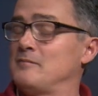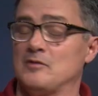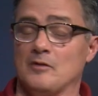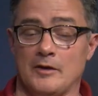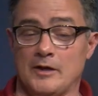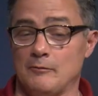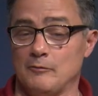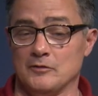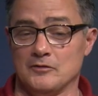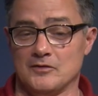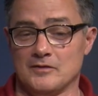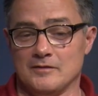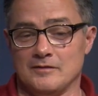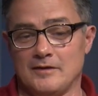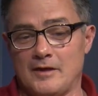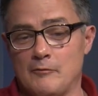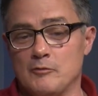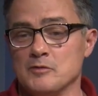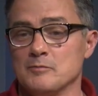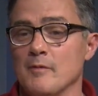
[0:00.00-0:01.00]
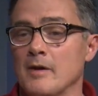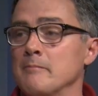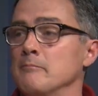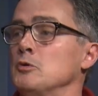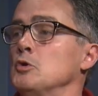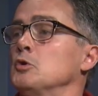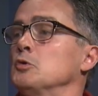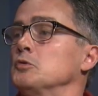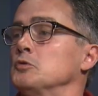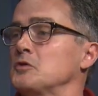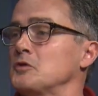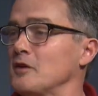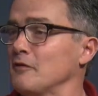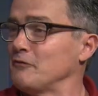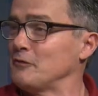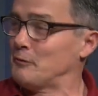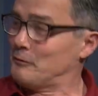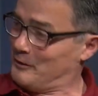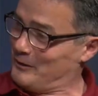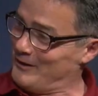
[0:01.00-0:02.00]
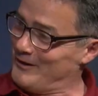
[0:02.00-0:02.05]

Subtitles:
So he was my muse, if you will.